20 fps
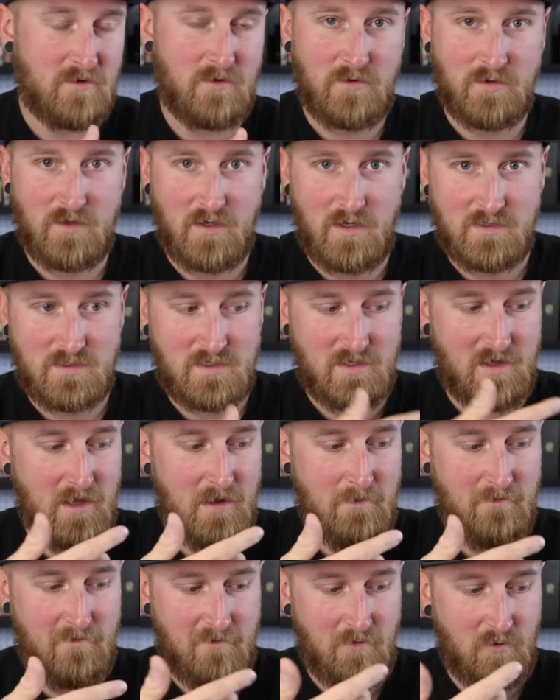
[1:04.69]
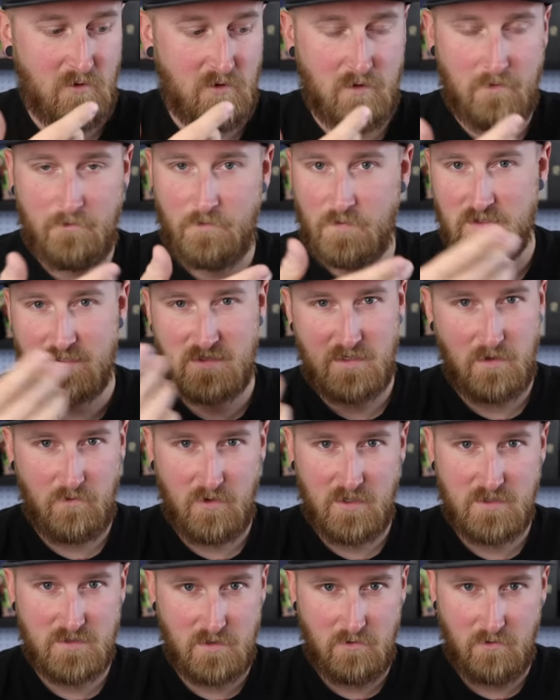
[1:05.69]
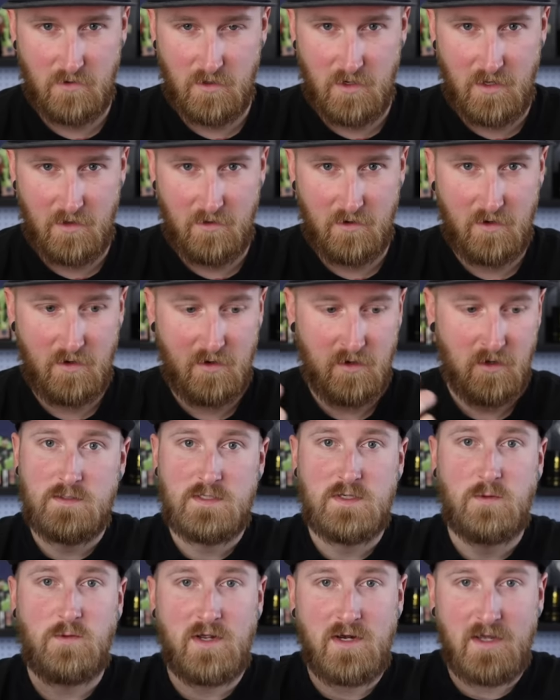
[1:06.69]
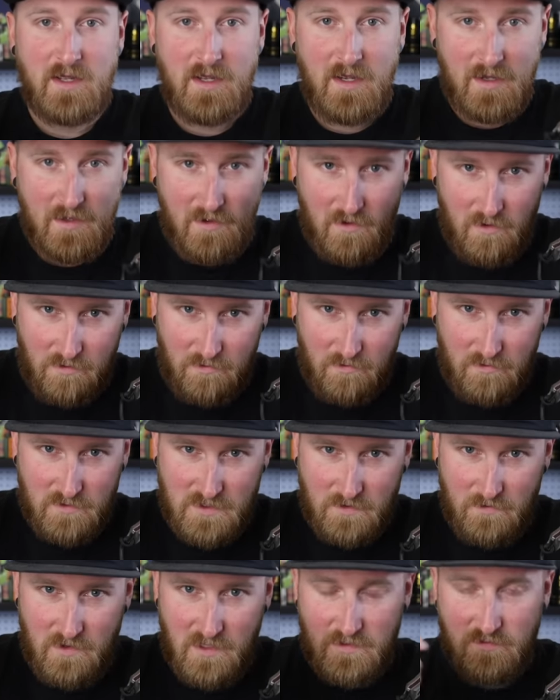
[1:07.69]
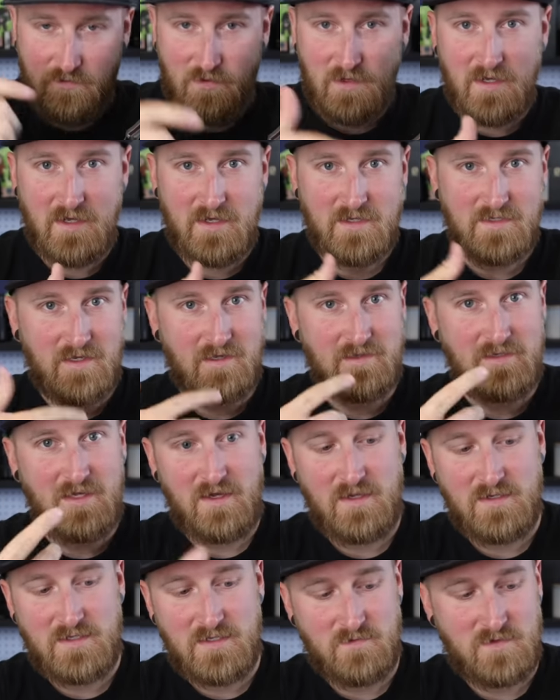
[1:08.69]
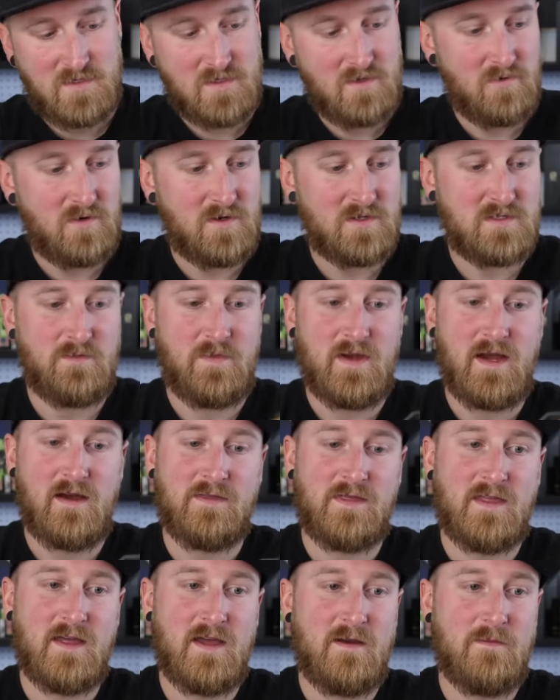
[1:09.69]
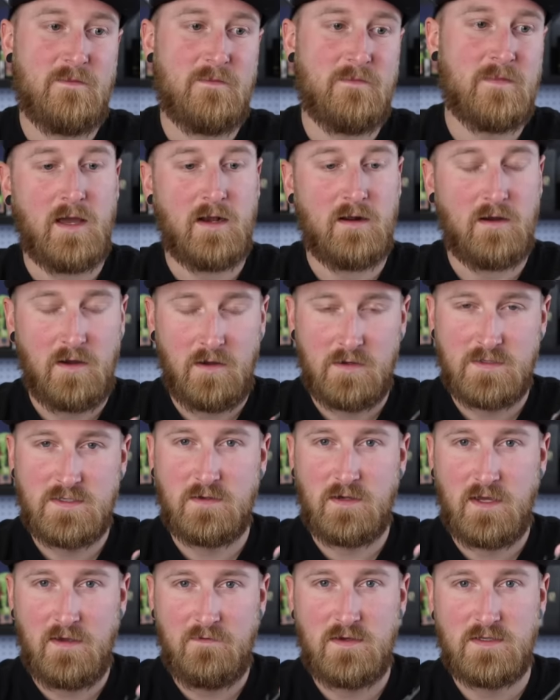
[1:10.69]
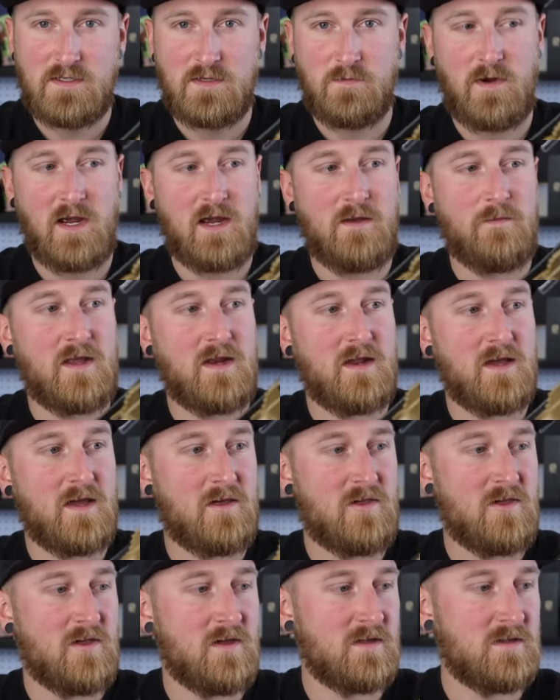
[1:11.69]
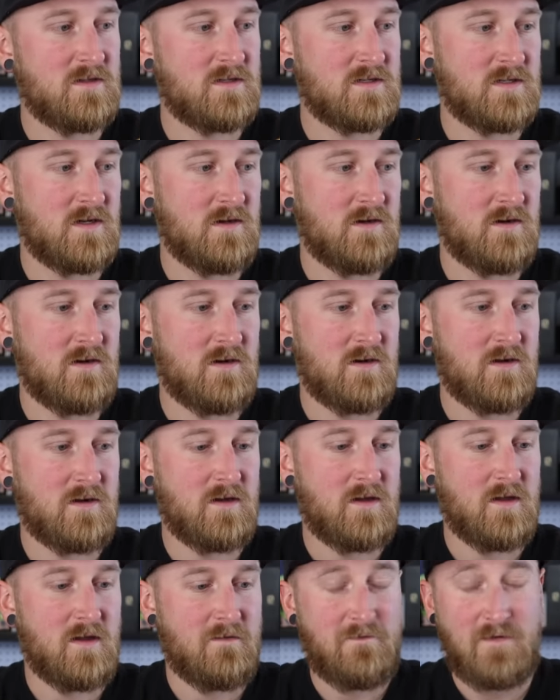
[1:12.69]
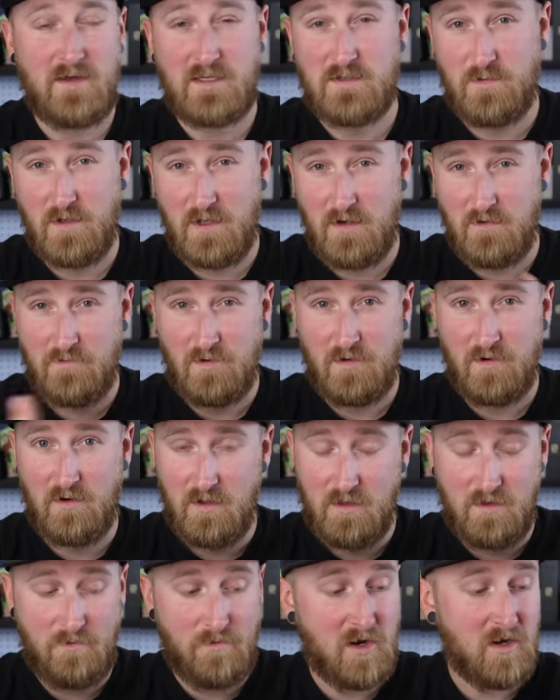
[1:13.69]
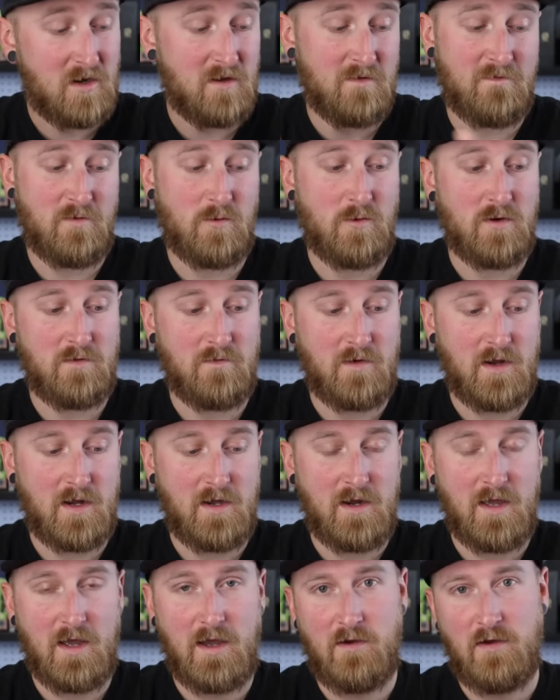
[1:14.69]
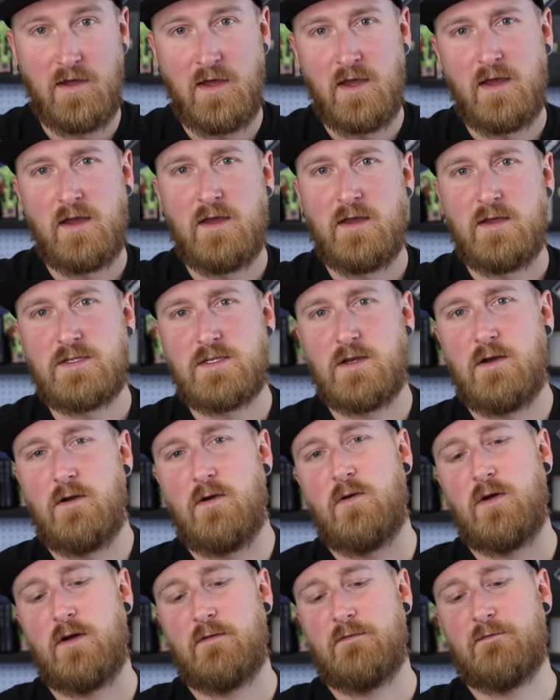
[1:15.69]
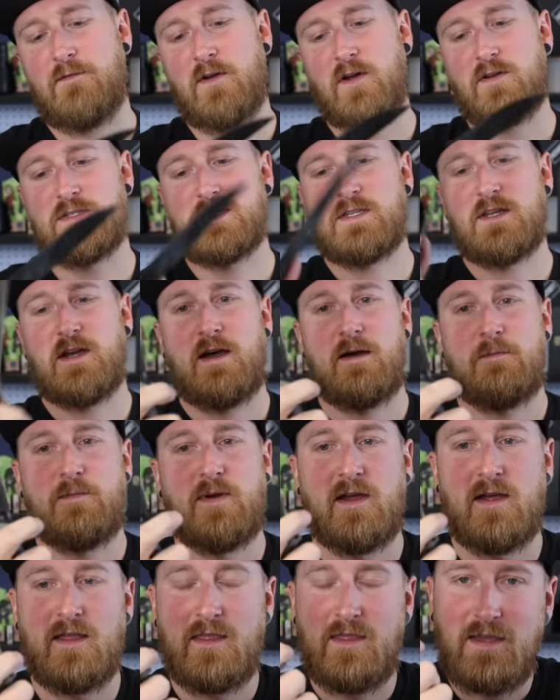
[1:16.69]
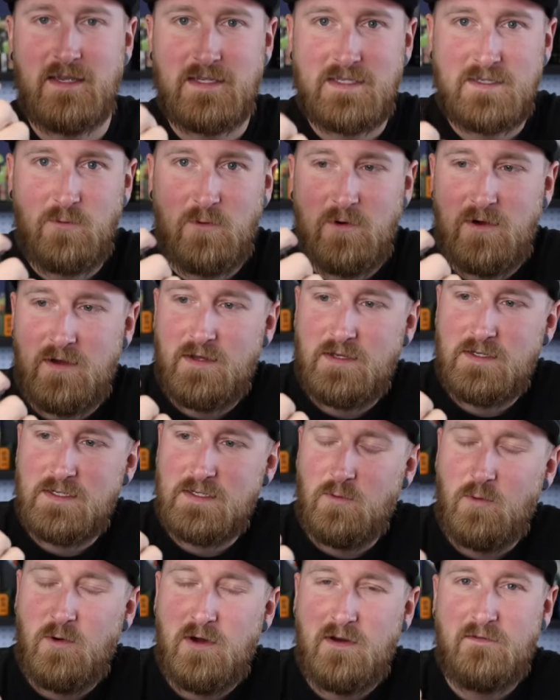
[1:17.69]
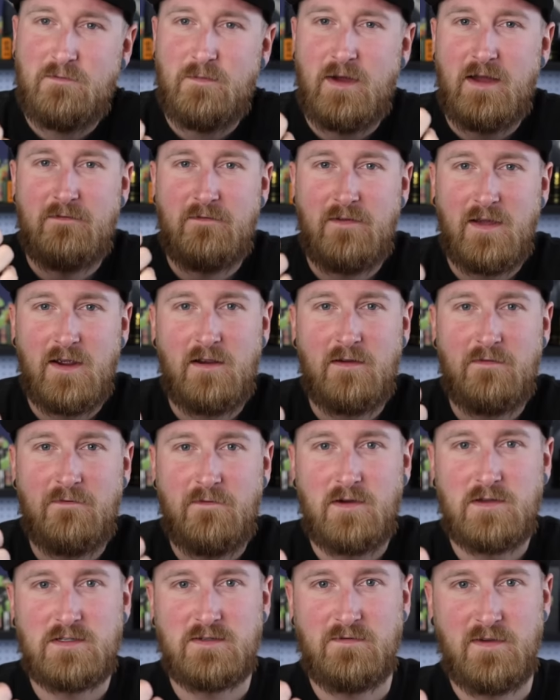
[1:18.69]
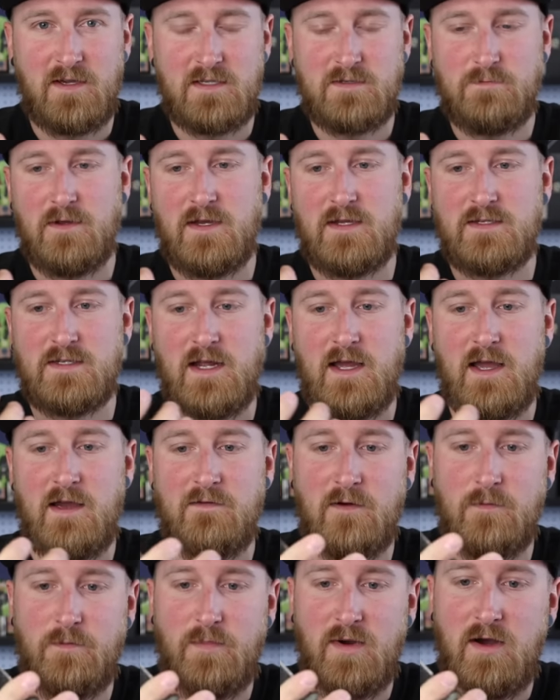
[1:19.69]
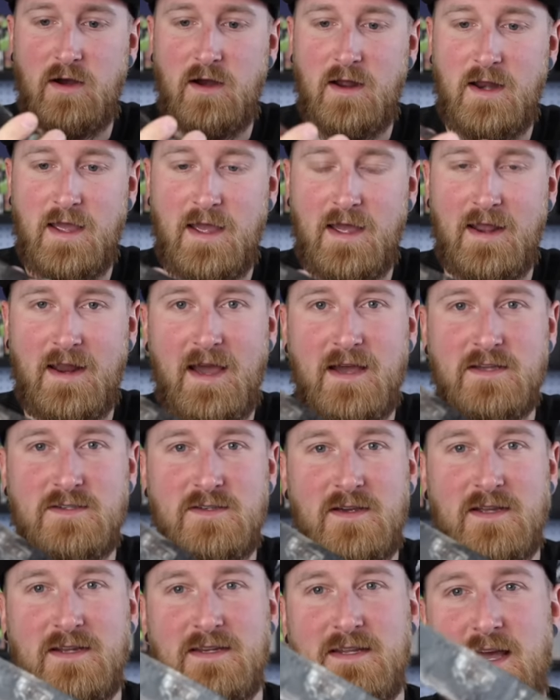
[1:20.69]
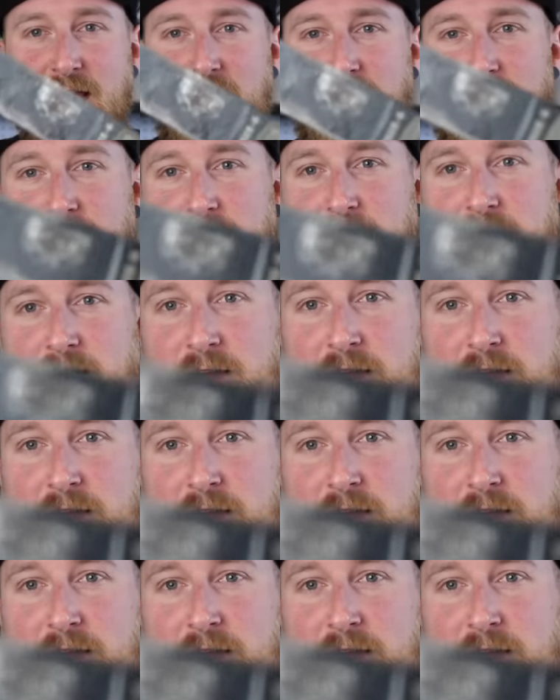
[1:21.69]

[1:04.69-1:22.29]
hold on to them for some reason or another. So we're gonna kind of go through some of these blades, I'll tell you some stories about them, and I'll also give you some recommendations on a fixed blade if you're in the market for one right now. So first up, this was one of my very first fixed blades that I ever bought, and as you can tell,